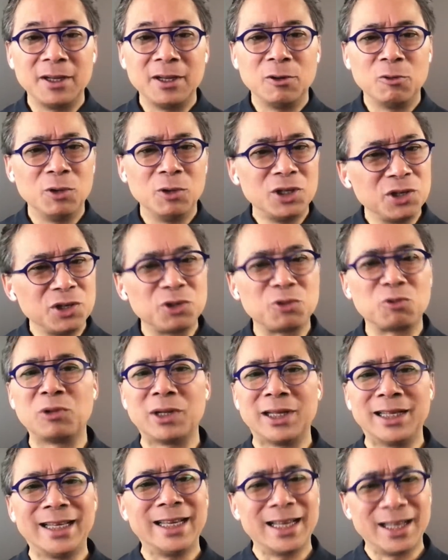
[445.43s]
which is
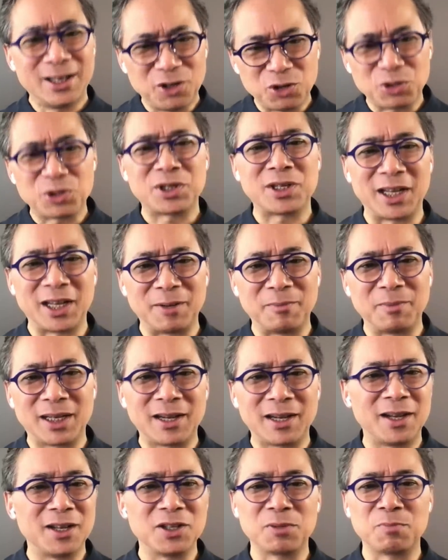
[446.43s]
really interesting,
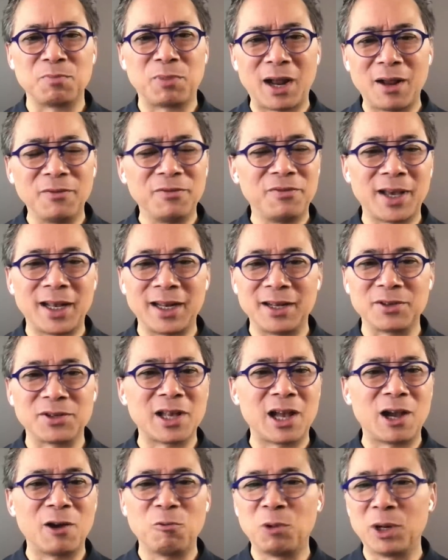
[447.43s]
because brown fat is
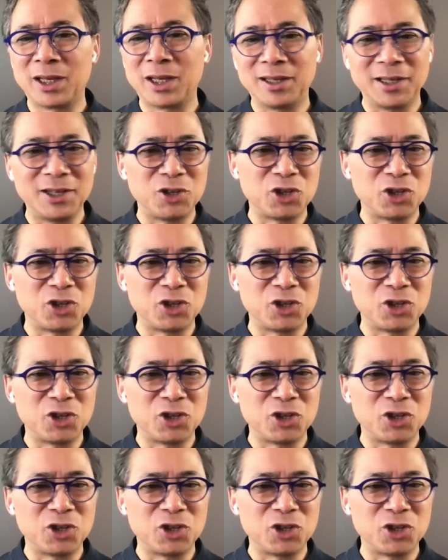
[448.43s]
not wiggly,